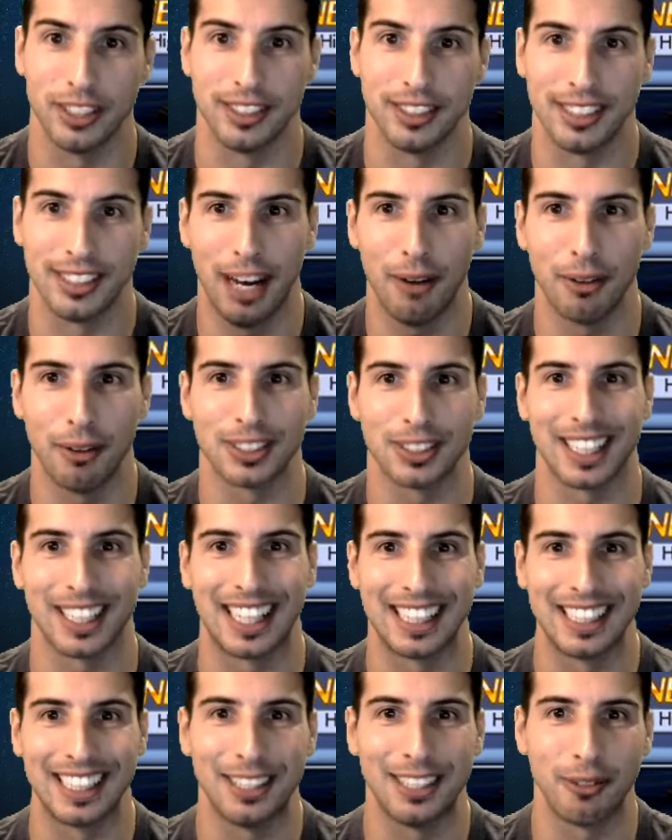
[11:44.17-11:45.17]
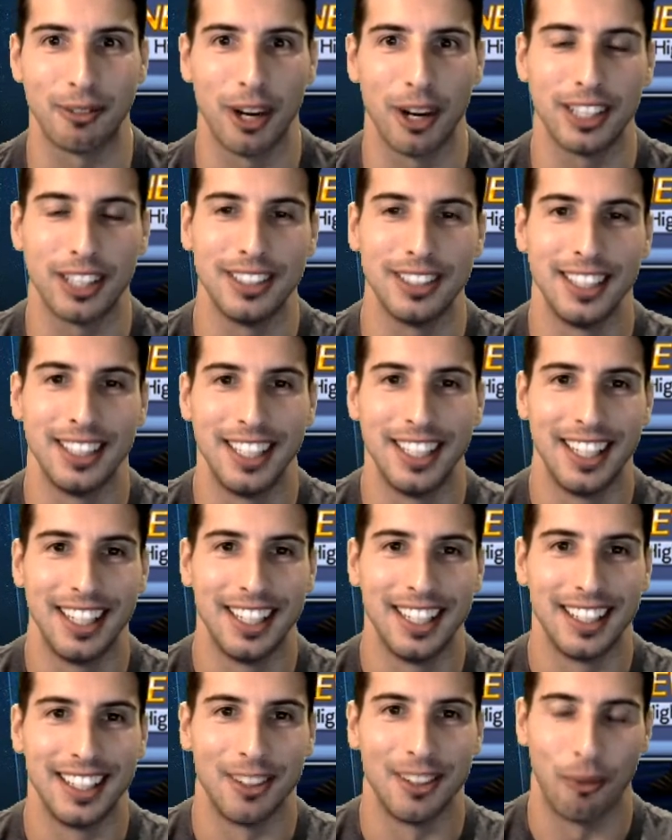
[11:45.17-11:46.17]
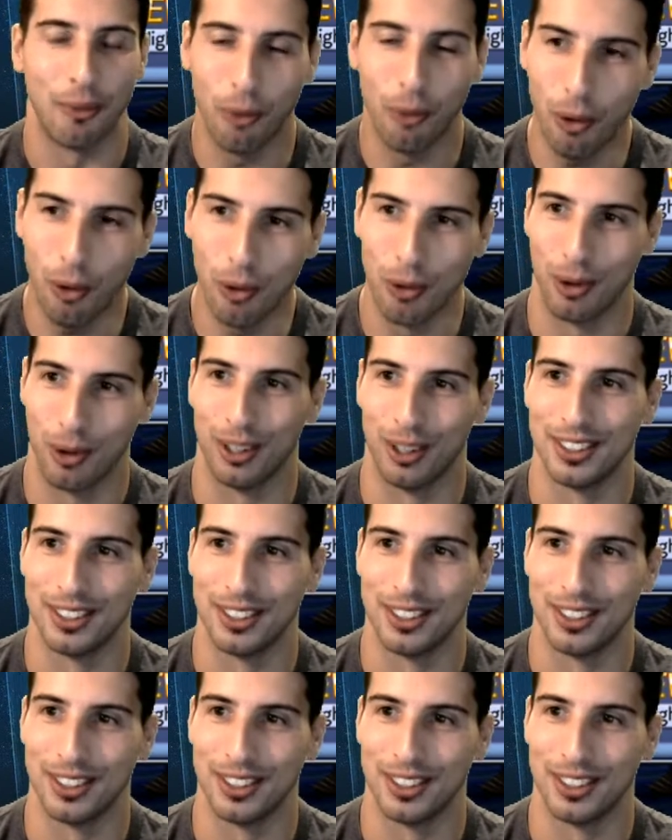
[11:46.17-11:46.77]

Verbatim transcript: That was a clean run. Woo!